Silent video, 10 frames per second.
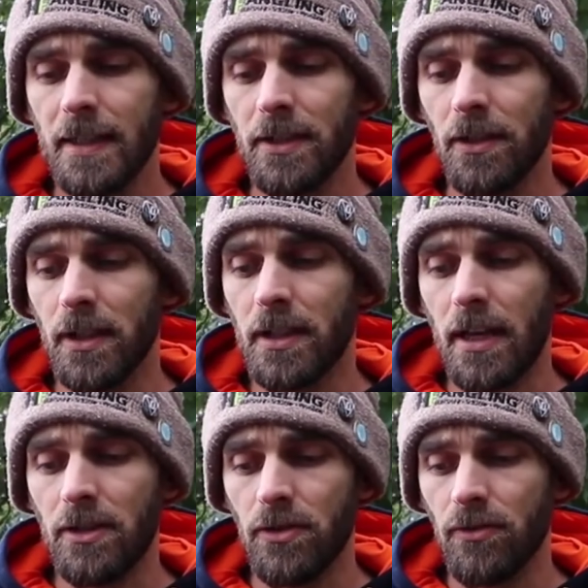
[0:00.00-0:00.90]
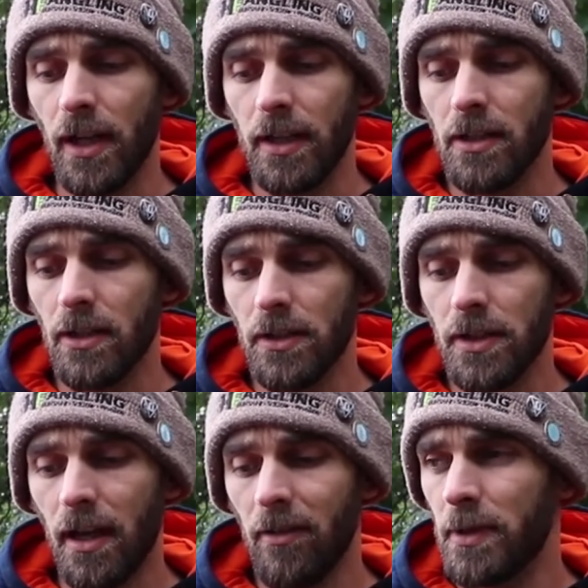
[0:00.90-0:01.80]
so the connection is really
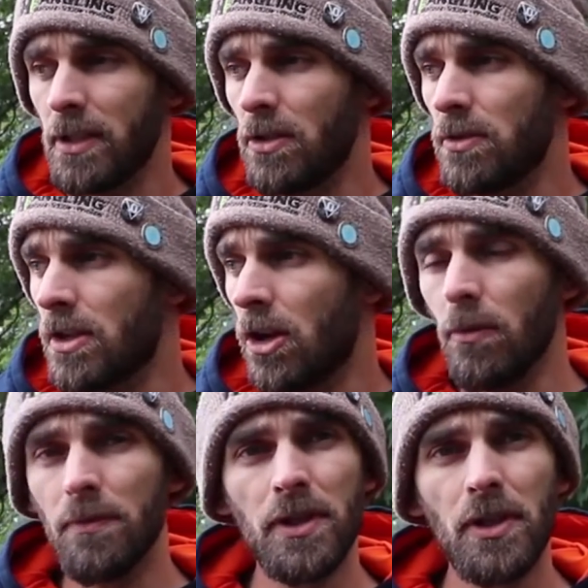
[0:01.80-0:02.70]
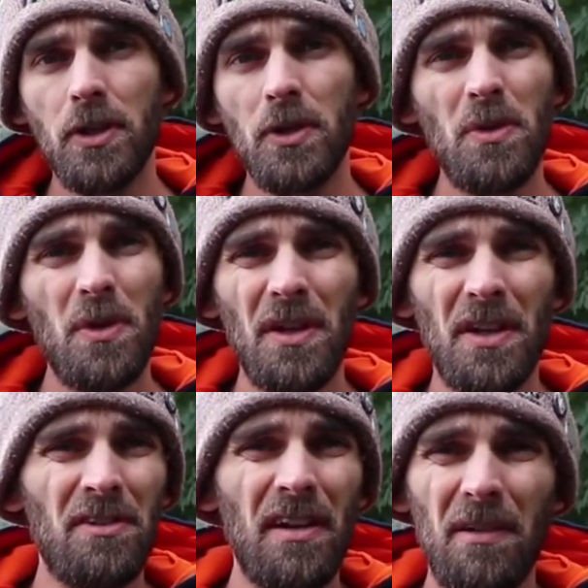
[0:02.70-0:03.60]
good. I've been using it up to
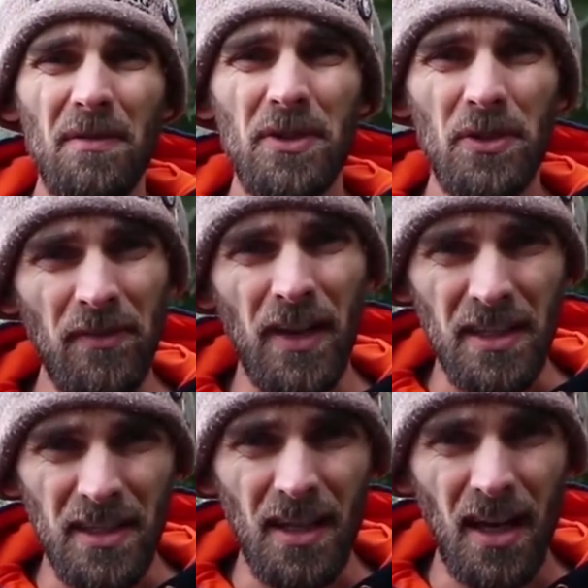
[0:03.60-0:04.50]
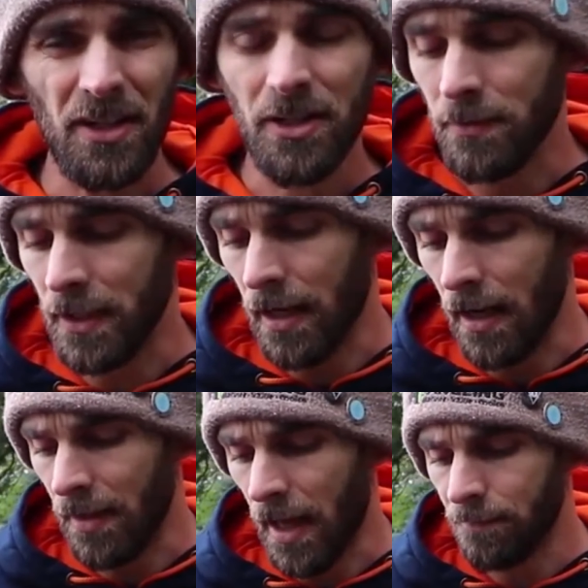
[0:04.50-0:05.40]
and around sort of 80 yards, something
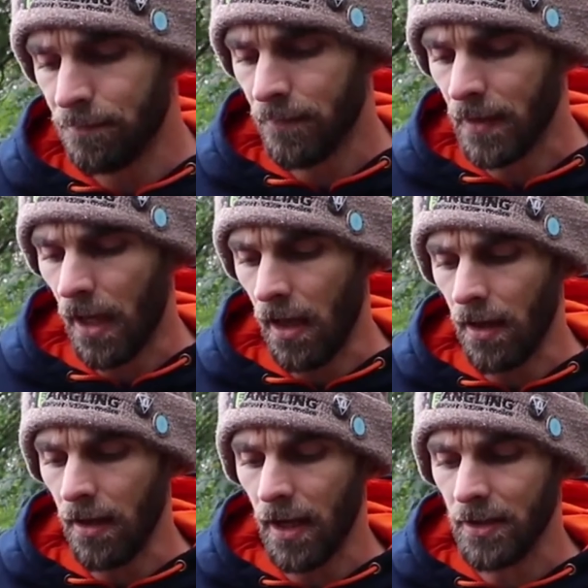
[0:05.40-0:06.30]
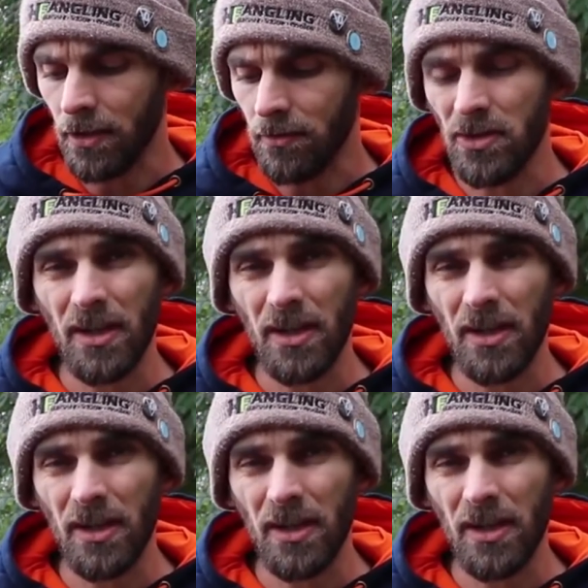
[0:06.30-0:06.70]
like that. I don't